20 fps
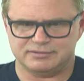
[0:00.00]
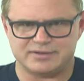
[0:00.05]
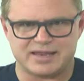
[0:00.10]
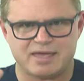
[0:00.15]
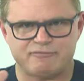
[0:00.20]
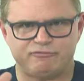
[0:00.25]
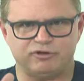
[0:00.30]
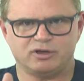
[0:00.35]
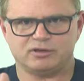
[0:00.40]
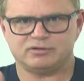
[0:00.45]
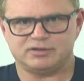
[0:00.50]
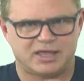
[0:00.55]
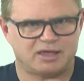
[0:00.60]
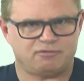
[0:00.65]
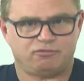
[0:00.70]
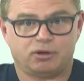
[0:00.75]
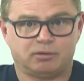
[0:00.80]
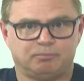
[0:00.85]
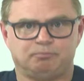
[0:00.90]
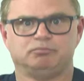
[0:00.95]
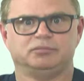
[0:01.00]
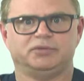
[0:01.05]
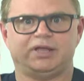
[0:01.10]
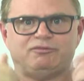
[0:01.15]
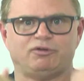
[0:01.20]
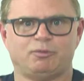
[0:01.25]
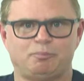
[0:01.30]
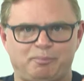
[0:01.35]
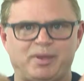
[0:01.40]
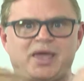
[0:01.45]

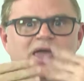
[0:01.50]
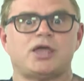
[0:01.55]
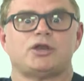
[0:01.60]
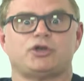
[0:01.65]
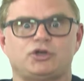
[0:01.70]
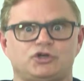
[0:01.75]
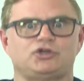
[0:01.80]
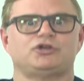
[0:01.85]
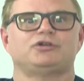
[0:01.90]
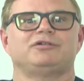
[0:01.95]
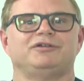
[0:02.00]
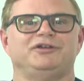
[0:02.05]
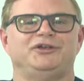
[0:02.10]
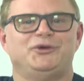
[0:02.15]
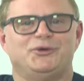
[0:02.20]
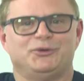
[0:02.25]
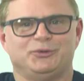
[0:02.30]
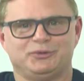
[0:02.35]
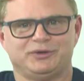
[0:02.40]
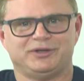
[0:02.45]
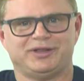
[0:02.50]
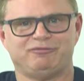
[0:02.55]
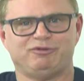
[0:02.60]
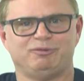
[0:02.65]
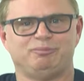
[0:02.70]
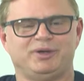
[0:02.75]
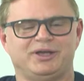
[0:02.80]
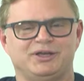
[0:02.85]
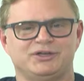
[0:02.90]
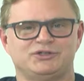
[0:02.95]
never
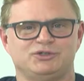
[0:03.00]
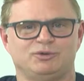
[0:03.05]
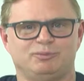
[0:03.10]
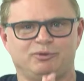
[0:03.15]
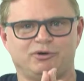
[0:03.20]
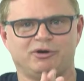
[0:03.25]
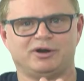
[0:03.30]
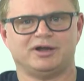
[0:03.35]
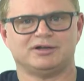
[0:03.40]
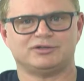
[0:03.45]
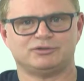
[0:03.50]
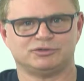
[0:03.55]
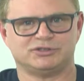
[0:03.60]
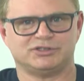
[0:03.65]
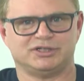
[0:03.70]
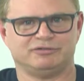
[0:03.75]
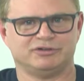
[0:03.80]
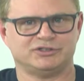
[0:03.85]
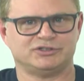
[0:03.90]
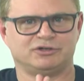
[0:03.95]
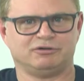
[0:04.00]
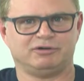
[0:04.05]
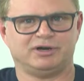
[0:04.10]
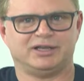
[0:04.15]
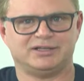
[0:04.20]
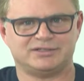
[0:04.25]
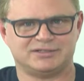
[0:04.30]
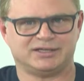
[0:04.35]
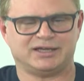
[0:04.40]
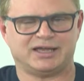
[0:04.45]
pitch your product or service
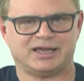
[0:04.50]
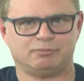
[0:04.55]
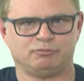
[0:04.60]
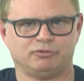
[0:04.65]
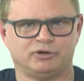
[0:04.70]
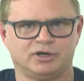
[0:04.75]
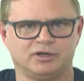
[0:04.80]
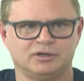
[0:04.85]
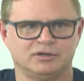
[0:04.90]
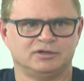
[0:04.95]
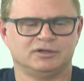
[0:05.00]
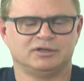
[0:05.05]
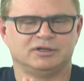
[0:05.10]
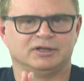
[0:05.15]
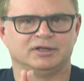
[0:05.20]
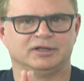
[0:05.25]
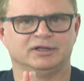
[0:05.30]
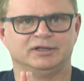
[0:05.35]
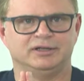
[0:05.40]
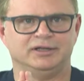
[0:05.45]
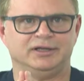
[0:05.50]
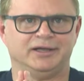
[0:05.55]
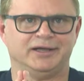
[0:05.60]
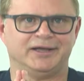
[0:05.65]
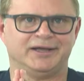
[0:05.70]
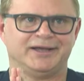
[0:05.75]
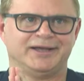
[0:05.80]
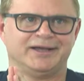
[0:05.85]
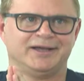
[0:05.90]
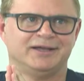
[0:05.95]
directly to camera.
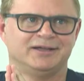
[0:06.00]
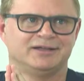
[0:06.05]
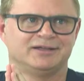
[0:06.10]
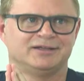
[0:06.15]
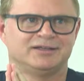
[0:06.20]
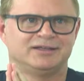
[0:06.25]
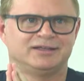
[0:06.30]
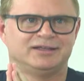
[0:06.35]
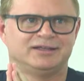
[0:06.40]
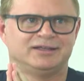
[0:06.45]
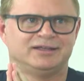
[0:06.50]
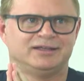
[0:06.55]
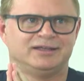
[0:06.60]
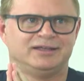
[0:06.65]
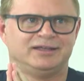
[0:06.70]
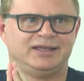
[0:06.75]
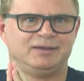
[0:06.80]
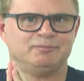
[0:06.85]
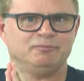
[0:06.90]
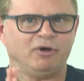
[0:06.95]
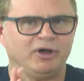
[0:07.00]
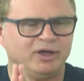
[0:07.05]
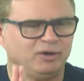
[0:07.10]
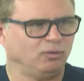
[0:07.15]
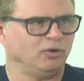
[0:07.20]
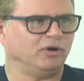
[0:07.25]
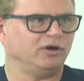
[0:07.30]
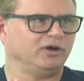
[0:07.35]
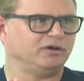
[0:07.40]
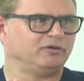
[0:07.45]
It
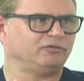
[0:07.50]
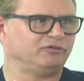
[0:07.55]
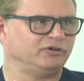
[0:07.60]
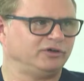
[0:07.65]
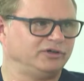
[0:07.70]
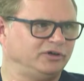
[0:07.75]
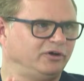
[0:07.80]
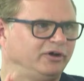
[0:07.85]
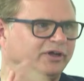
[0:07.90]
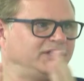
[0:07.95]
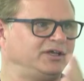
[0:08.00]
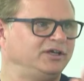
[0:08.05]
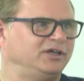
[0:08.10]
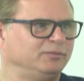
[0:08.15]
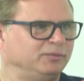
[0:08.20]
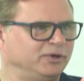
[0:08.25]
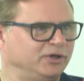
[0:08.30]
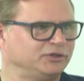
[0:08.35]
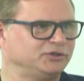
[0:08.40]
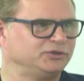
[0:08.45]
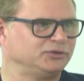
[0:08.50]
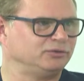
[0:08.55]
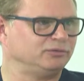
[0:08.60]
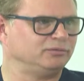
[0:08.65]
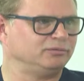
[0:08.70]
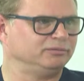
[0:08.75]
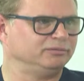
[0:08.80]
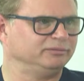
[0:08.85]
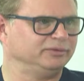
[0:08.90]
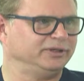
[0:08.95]
might work for a Nike
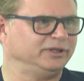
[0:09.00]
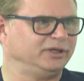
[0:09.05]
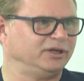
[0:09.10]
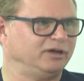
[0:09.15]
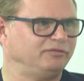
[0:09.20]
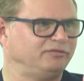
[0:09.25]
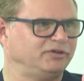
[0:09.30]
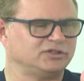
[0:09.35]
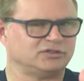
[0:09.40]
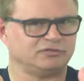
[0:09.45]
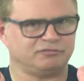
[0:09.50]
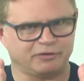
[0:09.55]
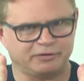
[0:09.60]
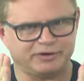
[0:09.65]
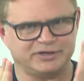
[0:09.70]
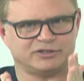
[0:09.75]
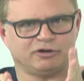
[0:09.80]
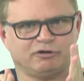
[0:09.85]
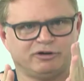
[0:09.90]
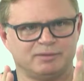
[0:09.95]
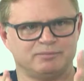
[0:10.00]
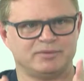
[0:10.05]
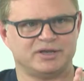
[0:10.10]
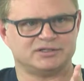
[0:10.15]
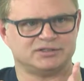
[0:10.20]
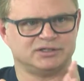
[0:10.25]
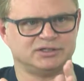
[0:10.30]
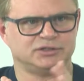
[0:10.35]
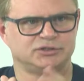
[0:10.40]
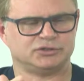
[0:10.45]
commercial, if it's a very direct
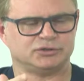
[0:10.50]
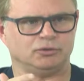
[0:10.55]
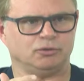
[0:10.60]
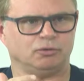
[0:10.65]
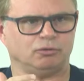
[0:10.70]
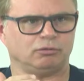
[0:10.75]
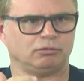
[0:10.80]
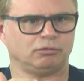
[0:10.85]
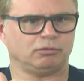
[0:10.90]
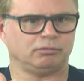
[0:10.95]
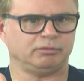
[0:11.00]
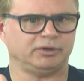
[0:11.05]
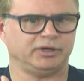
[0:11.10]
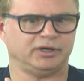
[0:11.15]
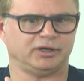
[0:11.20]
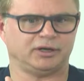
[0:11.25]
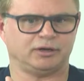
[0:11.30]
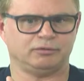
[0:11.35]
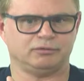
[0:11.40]
message, or